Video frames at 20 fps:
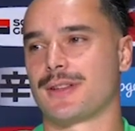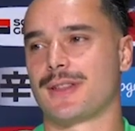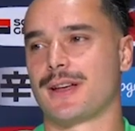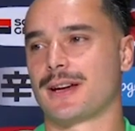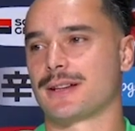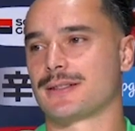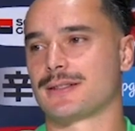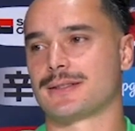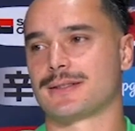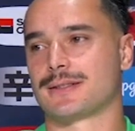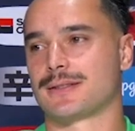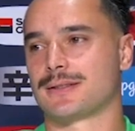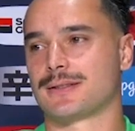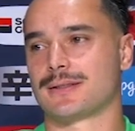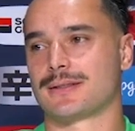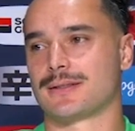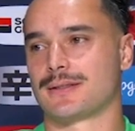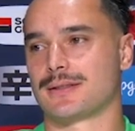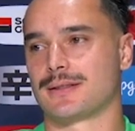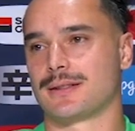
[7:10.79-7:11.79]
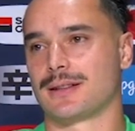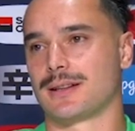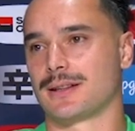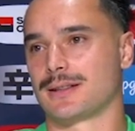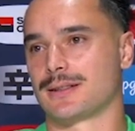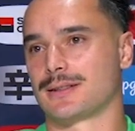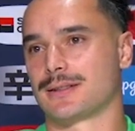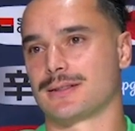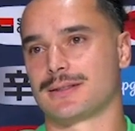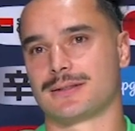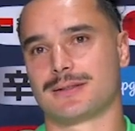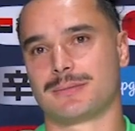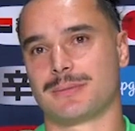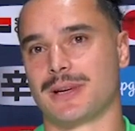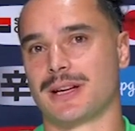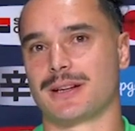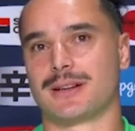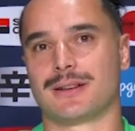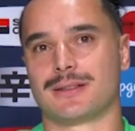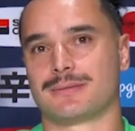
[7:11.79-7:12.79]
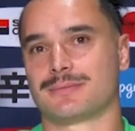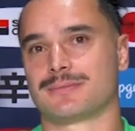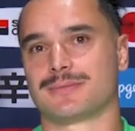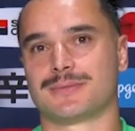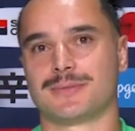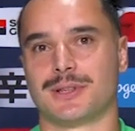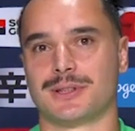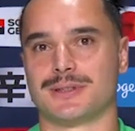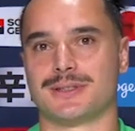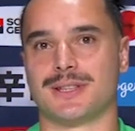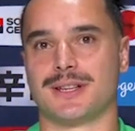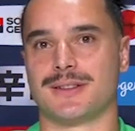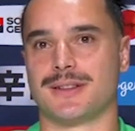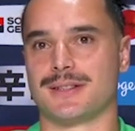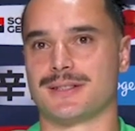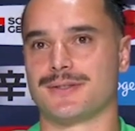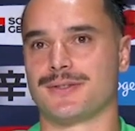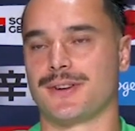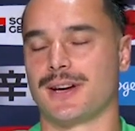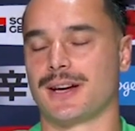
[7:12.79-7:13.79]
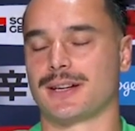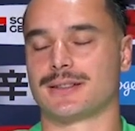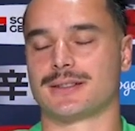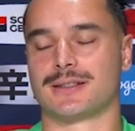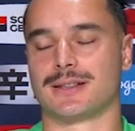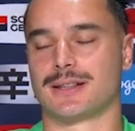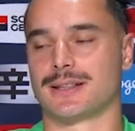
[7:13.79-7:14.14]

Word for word: and that's like man, I'd, I'd say that's fact.